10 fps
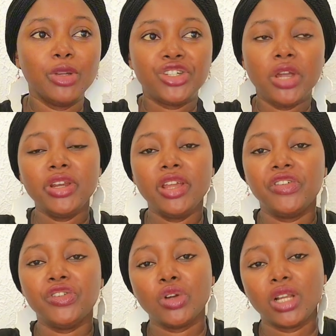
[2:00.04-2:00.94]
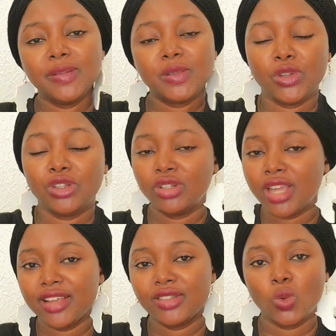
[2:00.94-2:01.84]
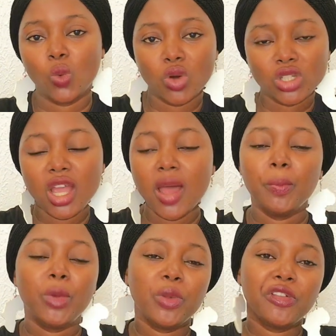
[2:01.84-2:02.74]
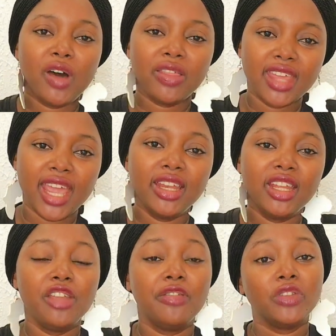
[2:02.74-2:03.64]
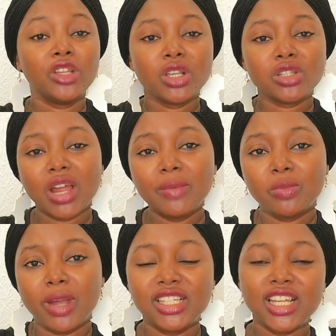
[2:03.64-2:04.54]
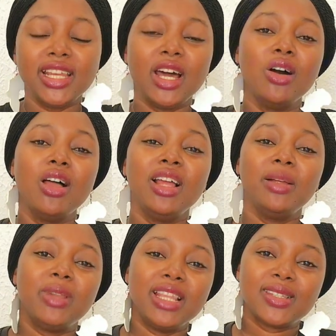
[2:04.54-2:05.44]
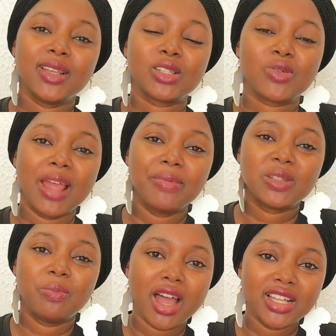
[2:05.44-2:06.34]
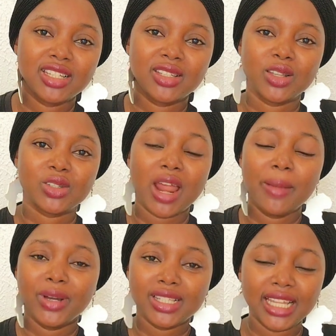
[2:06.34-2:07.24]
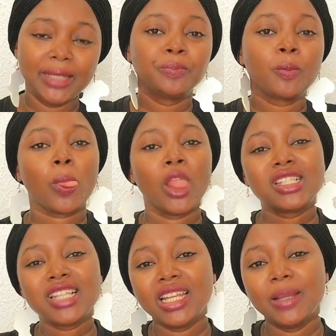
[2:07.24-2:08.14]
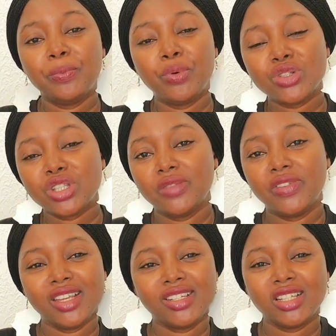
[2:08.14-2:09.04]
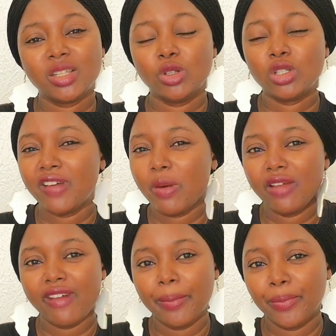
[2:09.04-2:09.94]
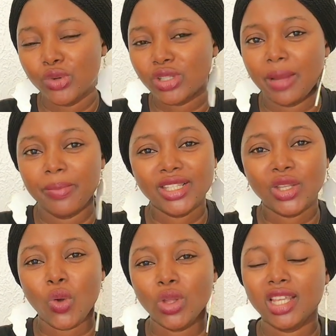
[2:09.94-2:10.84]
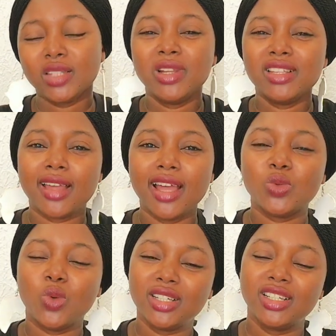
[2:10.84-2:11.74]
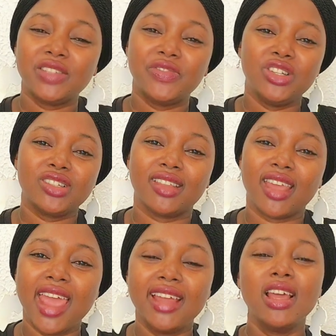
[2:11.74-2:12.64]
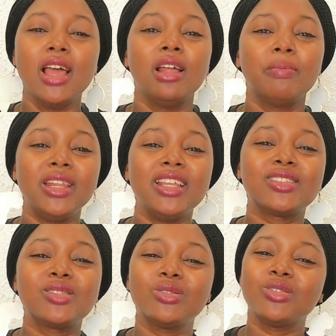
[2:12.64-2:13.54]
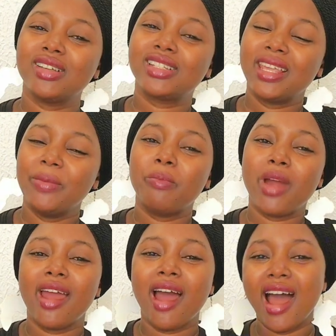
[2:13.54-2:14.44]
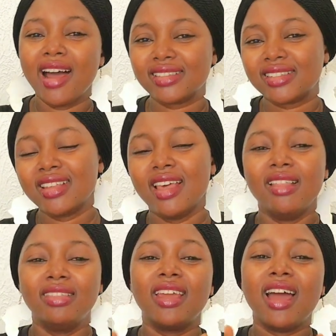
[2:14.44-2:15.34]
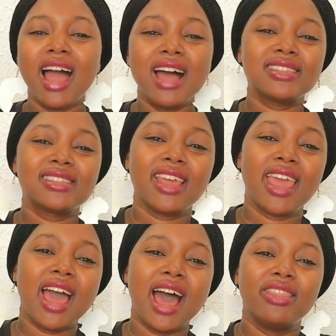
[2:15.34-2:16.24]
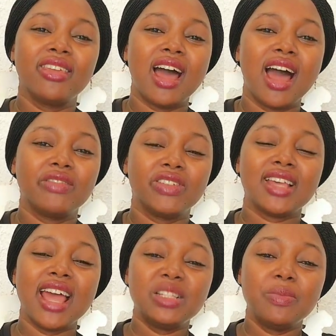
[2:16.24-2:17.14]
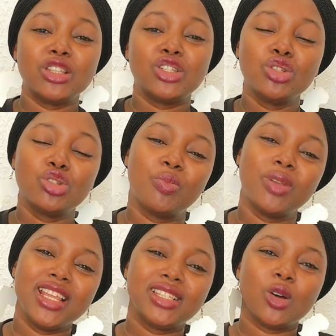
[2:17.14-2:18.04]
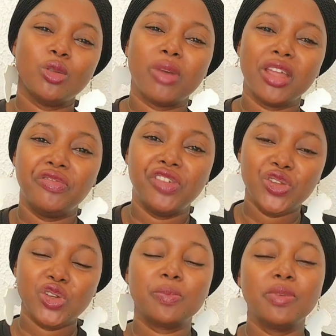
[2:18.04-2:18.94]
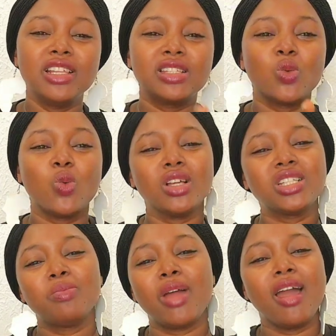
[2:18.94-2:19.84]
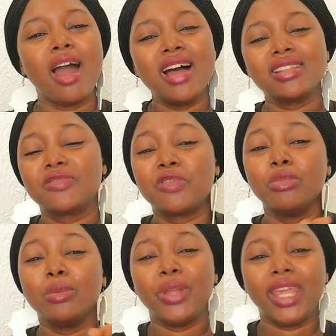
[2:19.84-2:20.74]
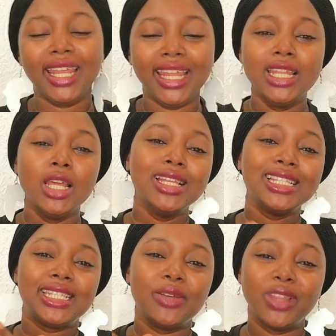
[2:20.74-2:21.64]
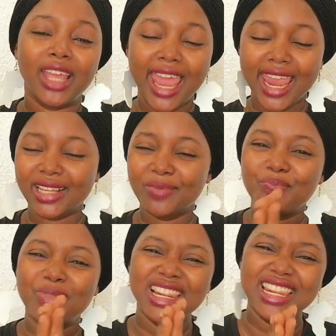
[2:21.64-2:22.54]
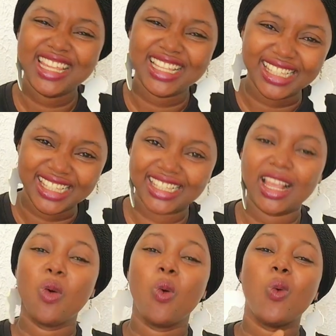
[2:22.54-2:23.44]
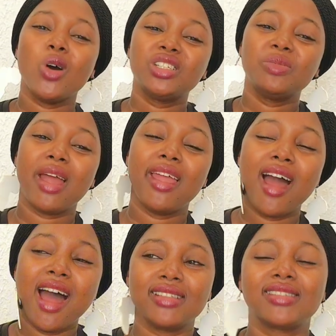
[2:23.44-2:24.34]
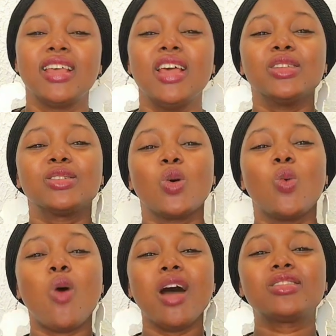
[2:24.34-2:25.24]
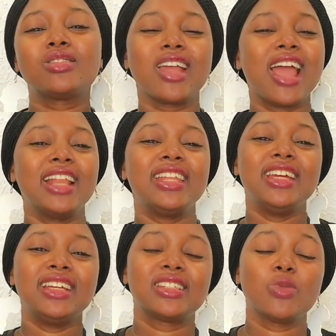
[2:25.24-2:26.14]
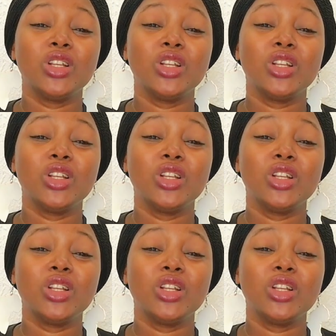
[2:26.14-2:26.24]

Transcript: it is so intentional about the healthcare system of the people of Ghana. There some countries you go to, the healthcare system is nothing to write home about. The government do not care about the citizens of that particular country. They do not care about their health. They do not care about anything that concerns them when it's health-related issues. But the government of Ghana has partnered with this, uh, this company